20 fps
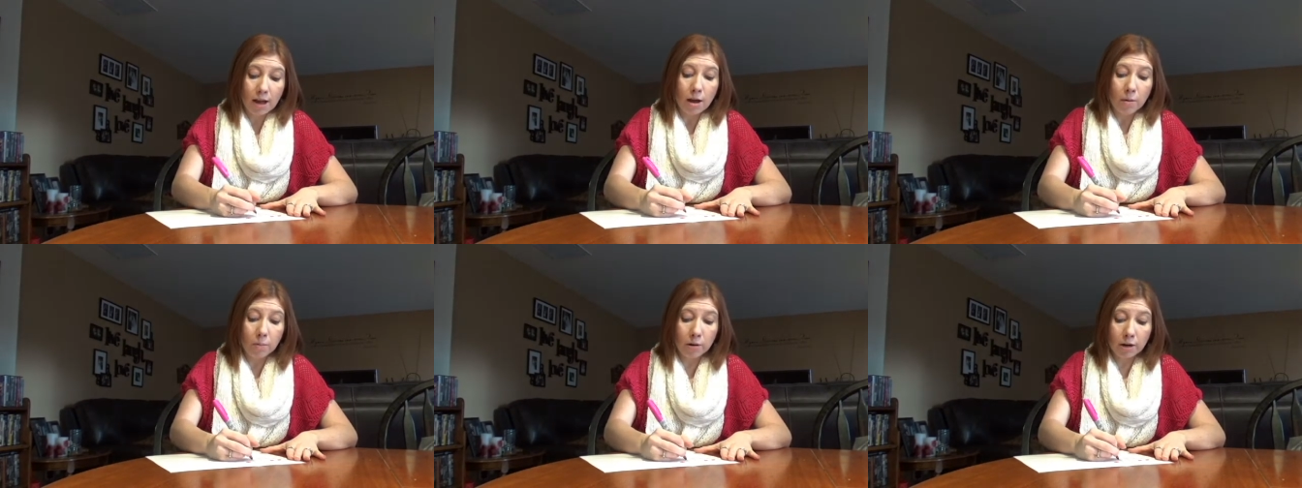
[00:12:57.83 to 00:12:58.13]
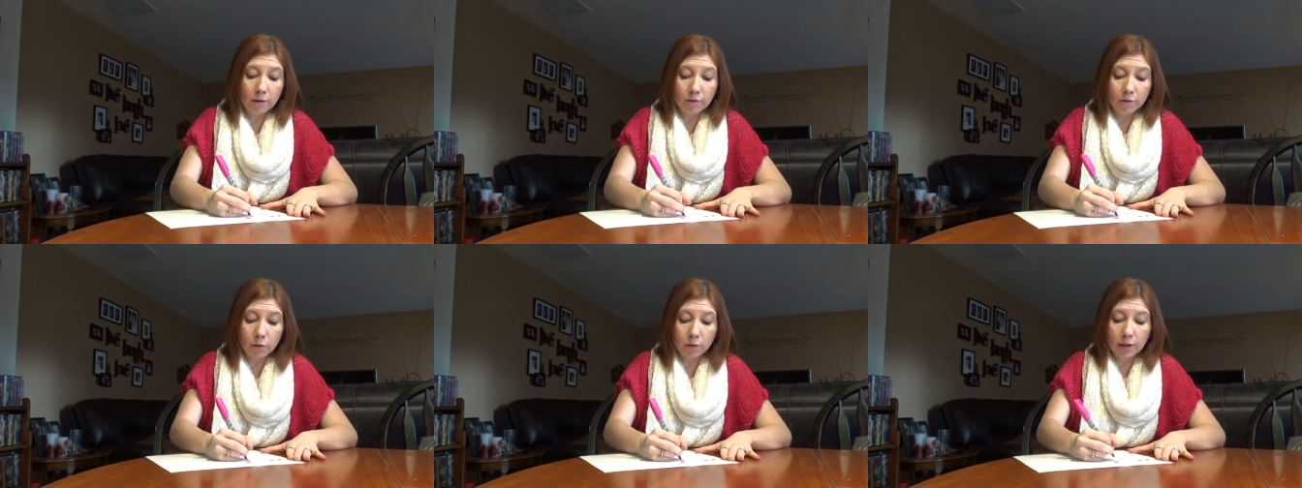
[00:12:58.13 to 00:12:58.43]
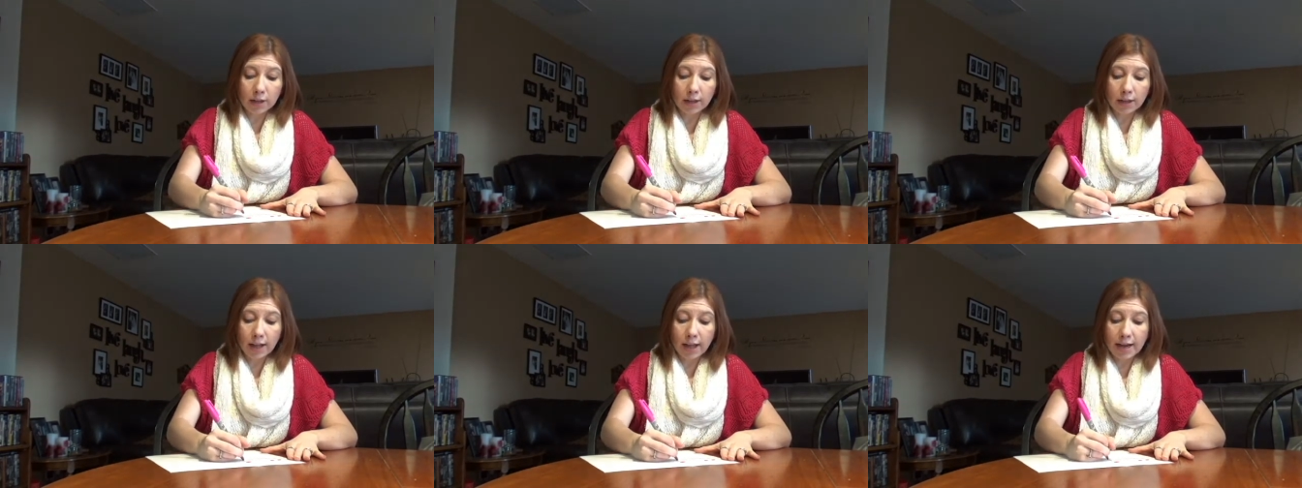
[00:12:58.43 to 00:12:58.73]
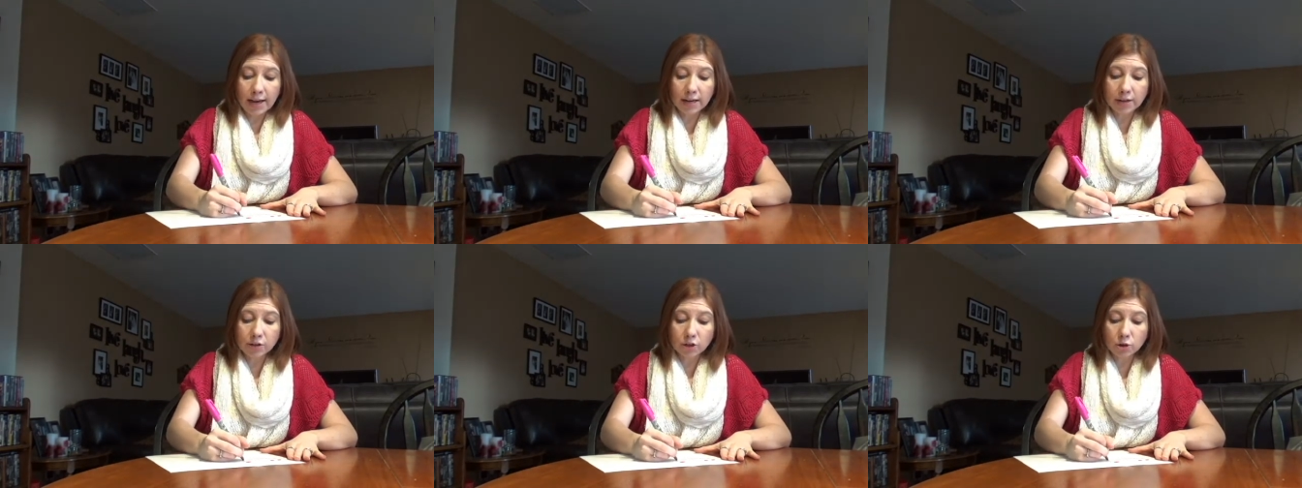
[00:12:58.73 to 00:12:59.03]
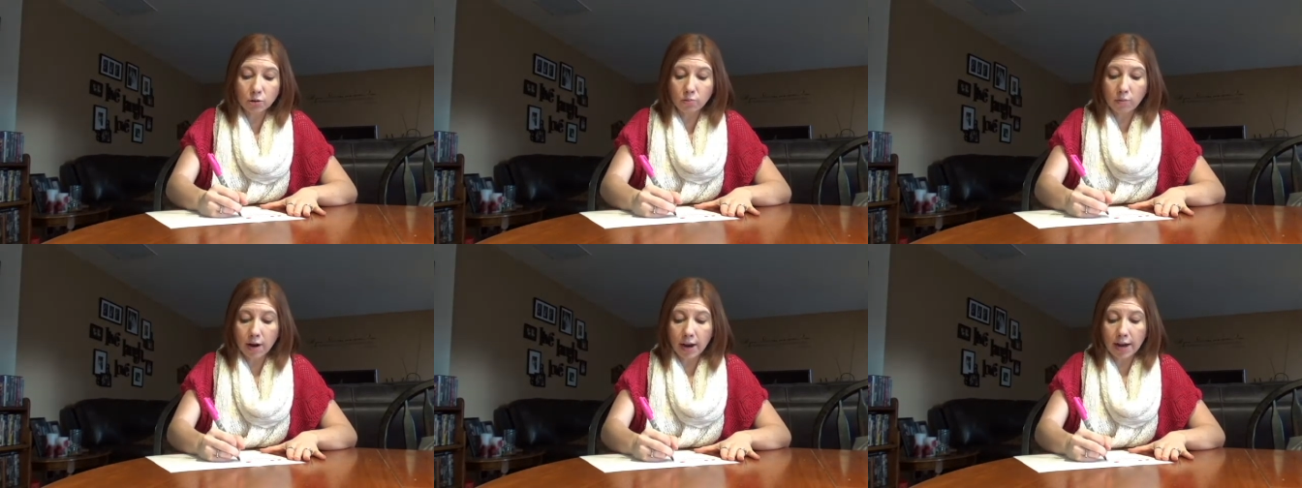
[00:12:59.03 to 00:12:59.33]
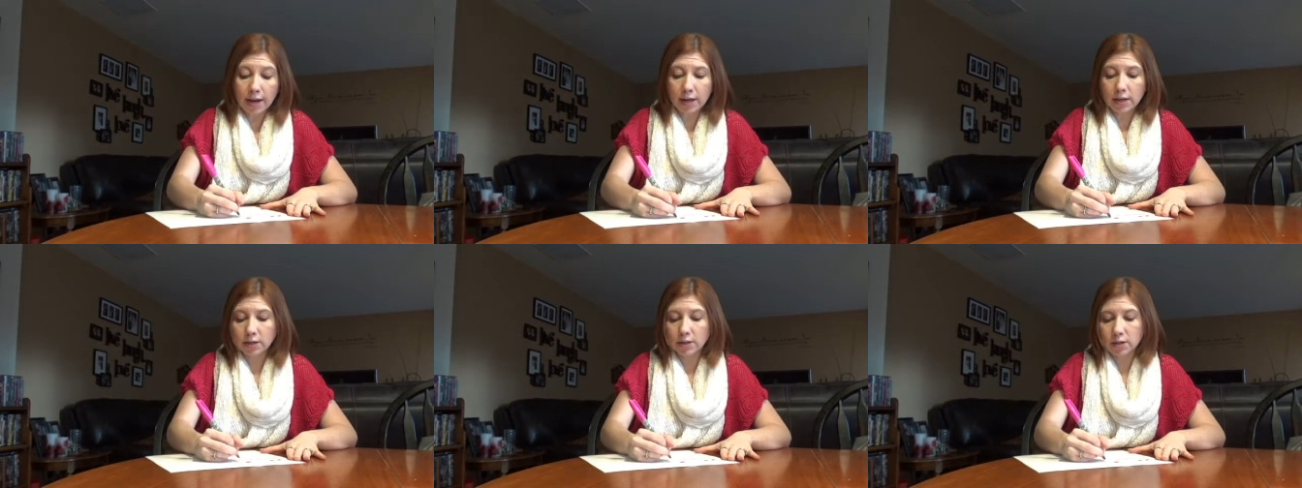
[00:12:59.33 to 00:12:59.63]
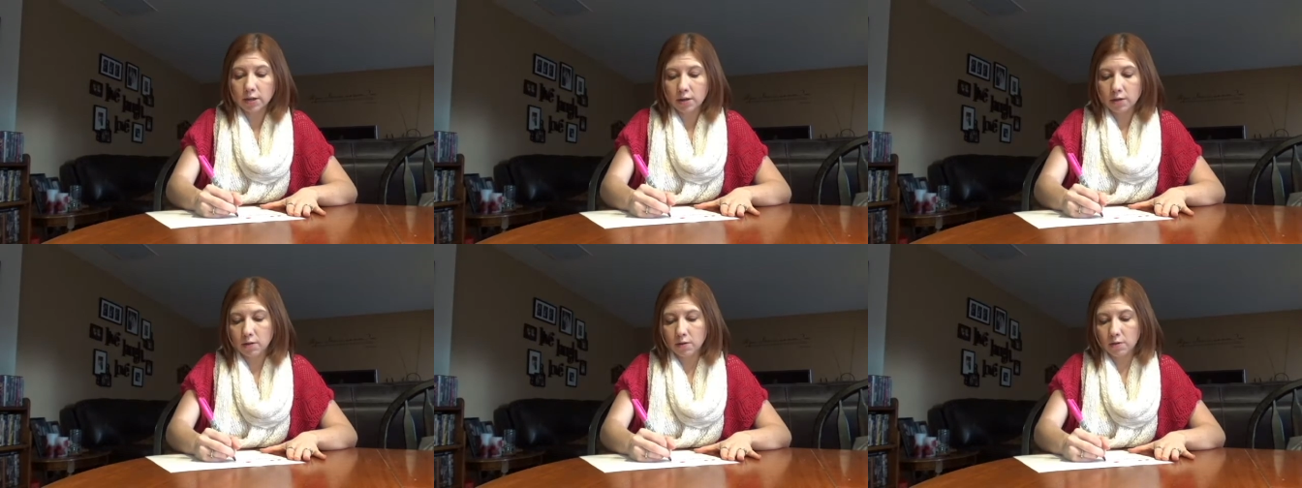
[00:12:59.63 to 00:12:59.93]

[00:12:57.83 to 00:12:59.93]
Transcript: but if you'd like to write